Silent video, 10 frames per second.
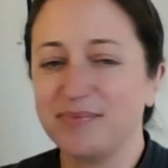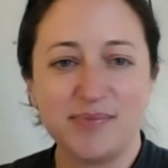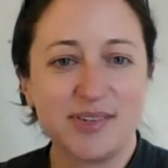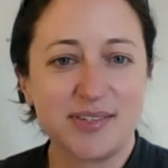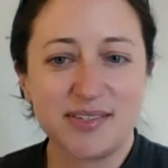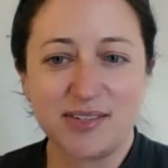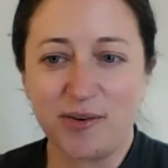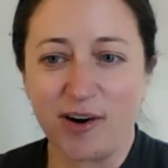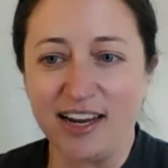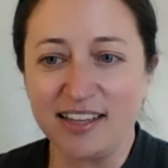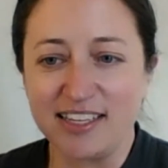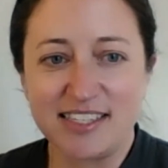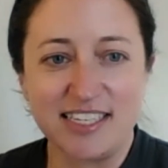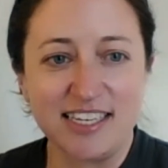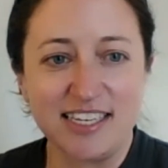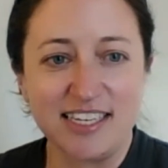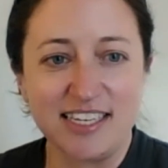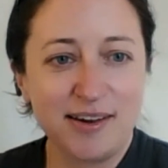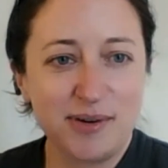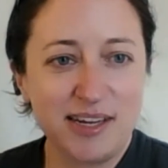This is so great. Let's see. I
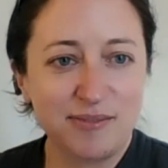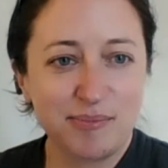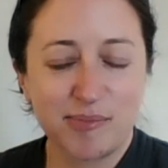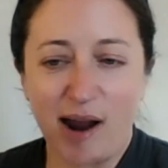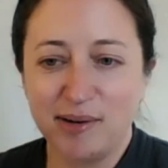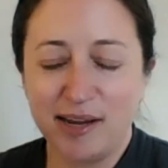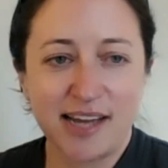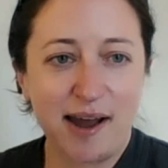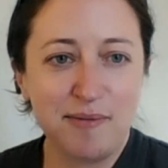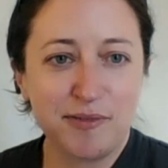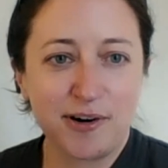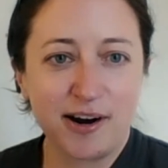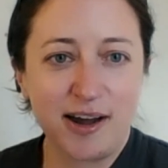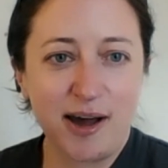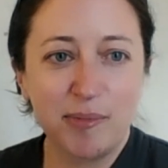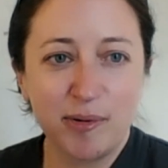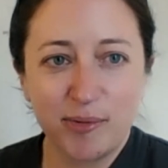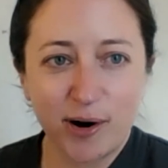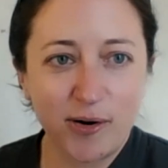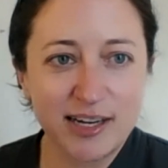think we probably have time for a couple
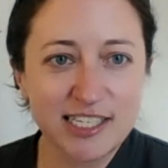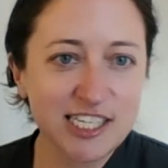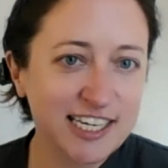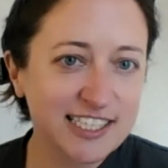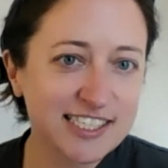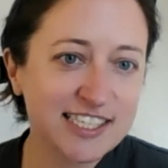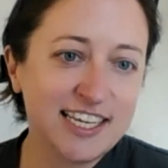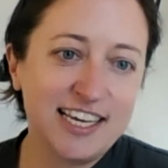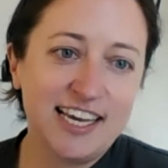more questions.